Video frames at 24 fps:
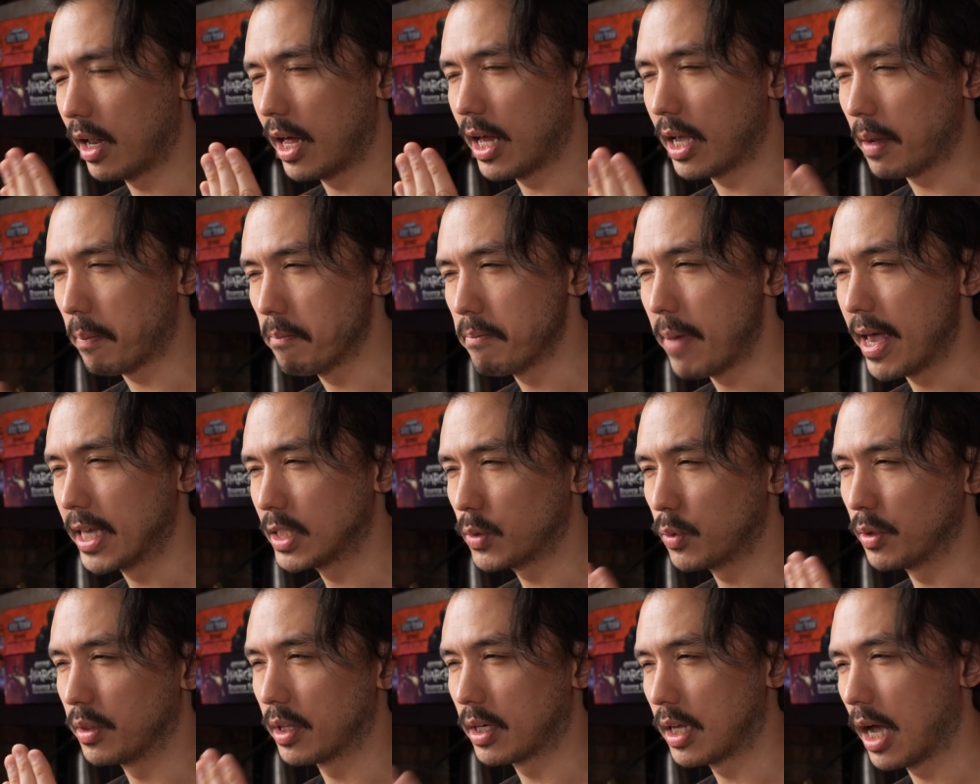like
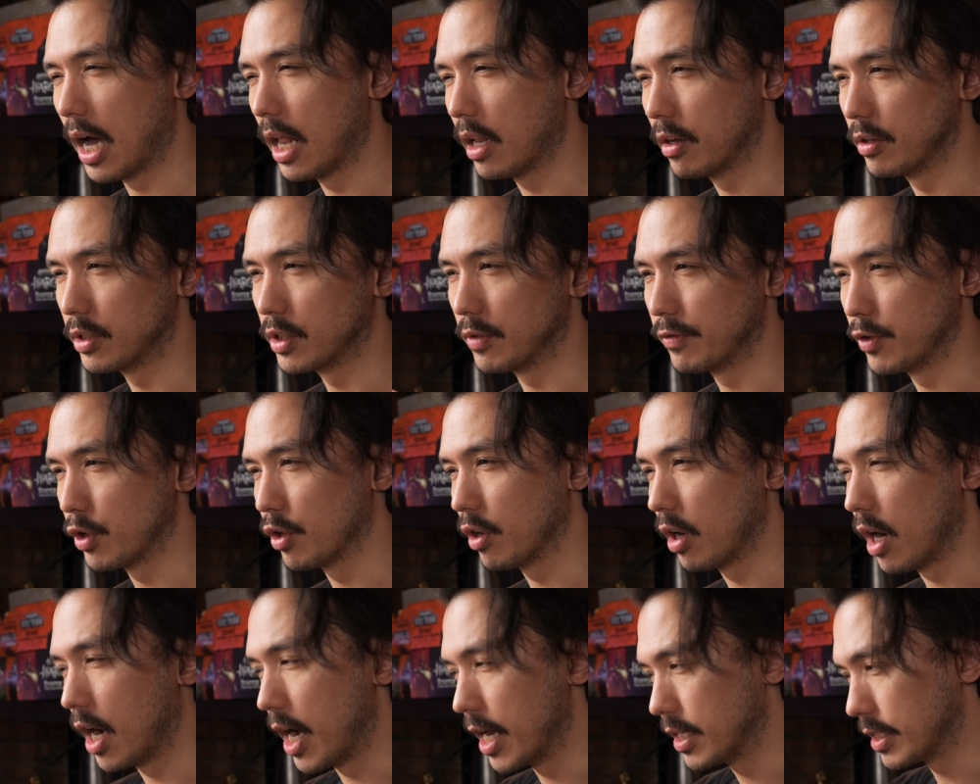mess with the colors of
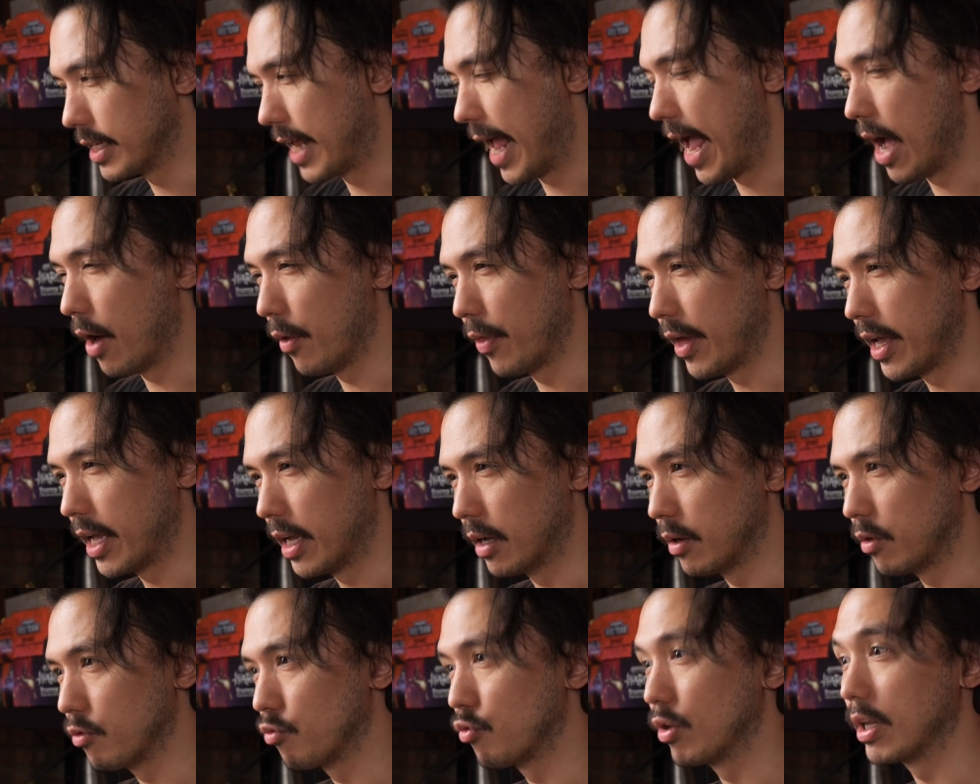your eyes and how
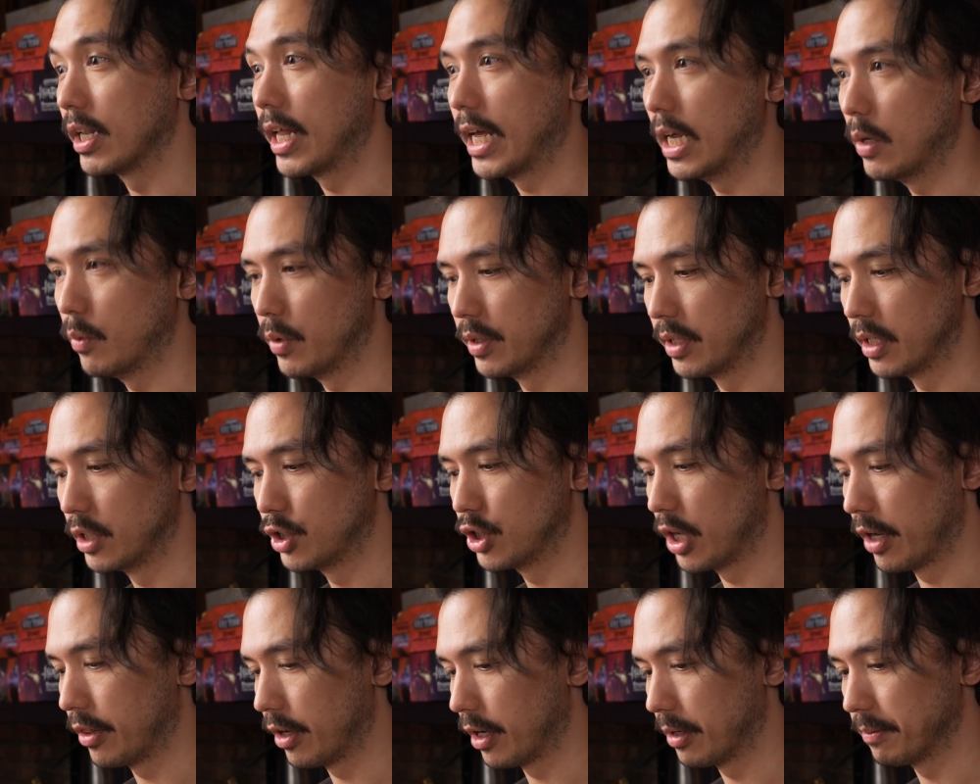they relate with
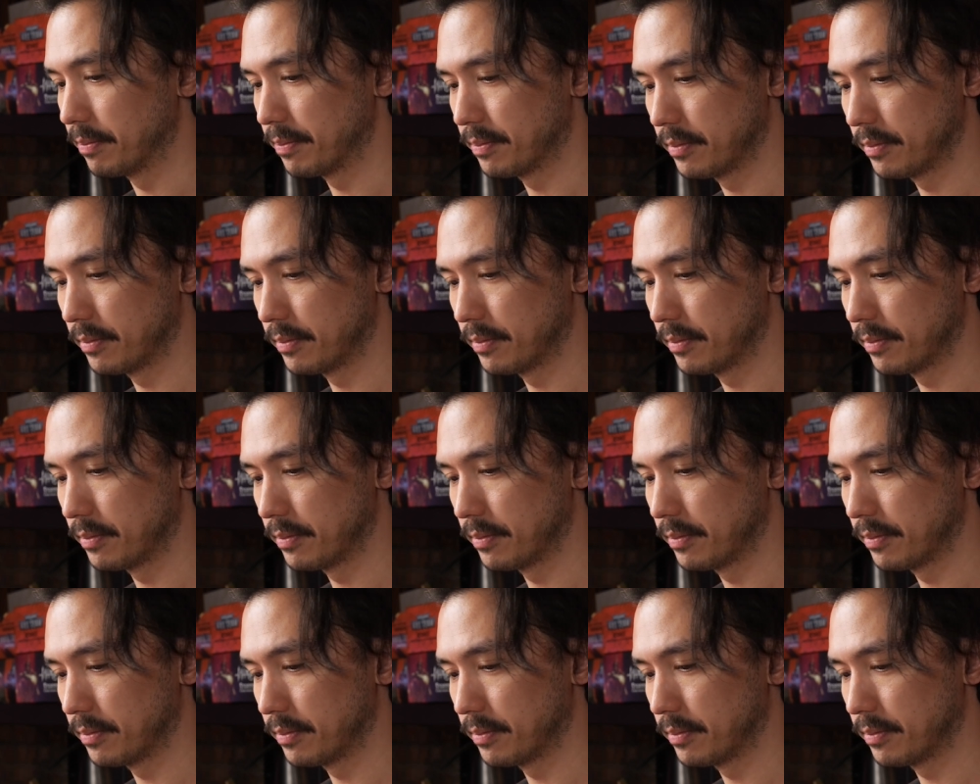each other.